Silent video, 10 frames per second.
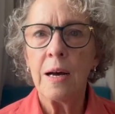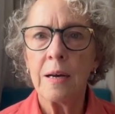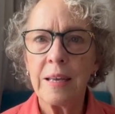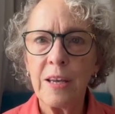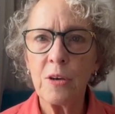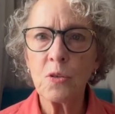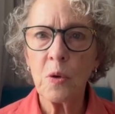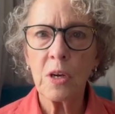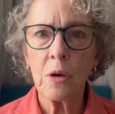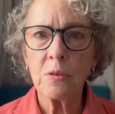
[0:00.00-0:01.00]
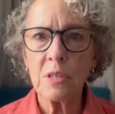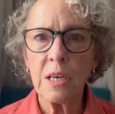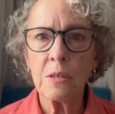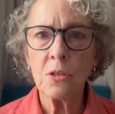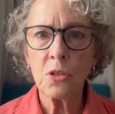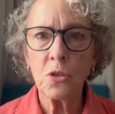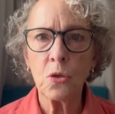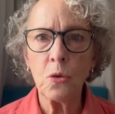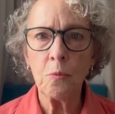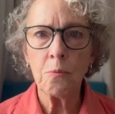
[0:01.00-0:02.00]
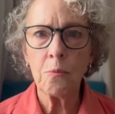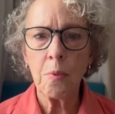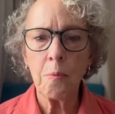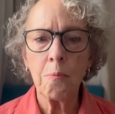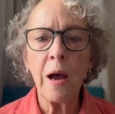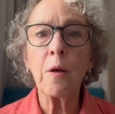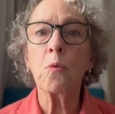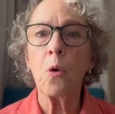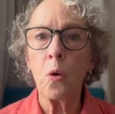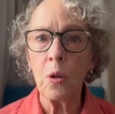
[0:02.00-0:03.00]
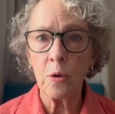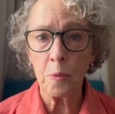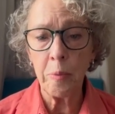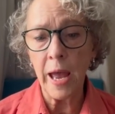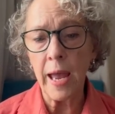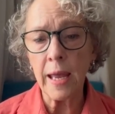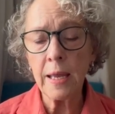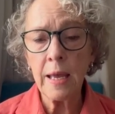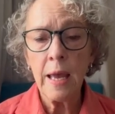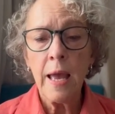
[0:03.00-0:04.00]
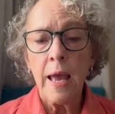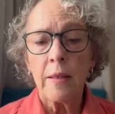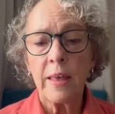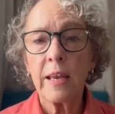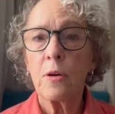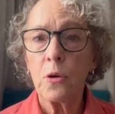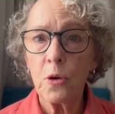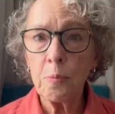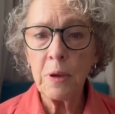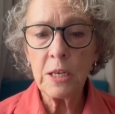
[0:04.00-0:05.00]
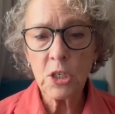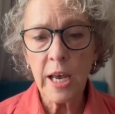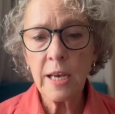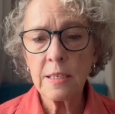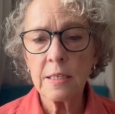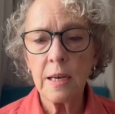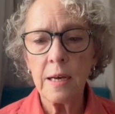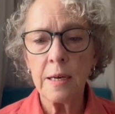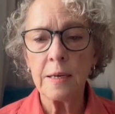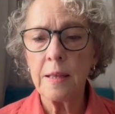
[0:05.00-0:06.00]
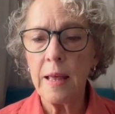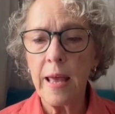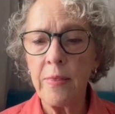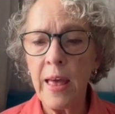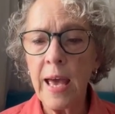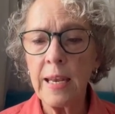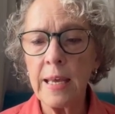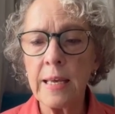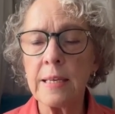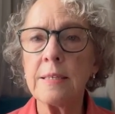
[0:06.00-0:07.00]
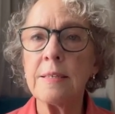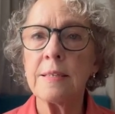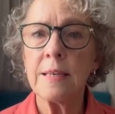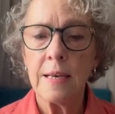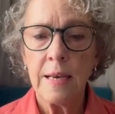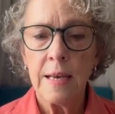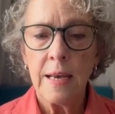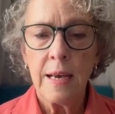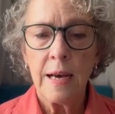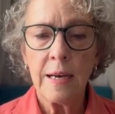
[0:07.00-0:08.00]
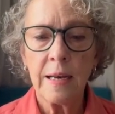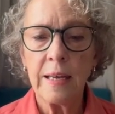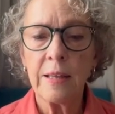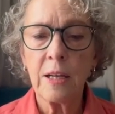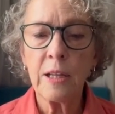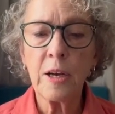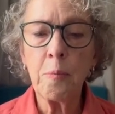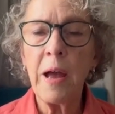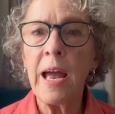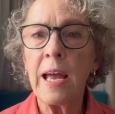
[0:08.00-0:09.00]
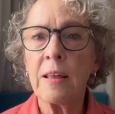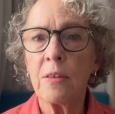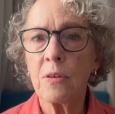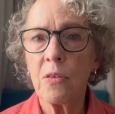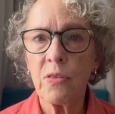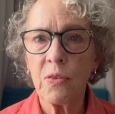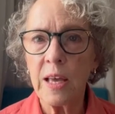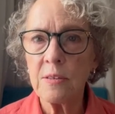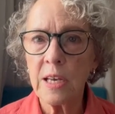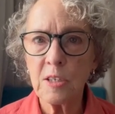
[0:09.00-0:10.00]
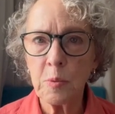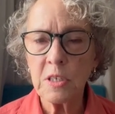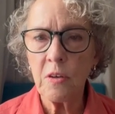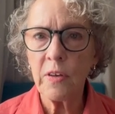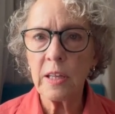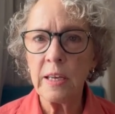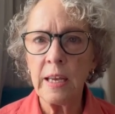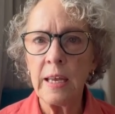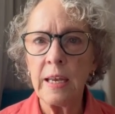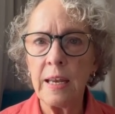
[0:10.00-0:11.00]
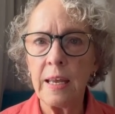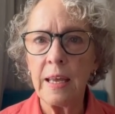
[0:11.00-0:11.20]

here's what goes into my roller bag that could be checked. And that is in the clear bag, the things I specifically need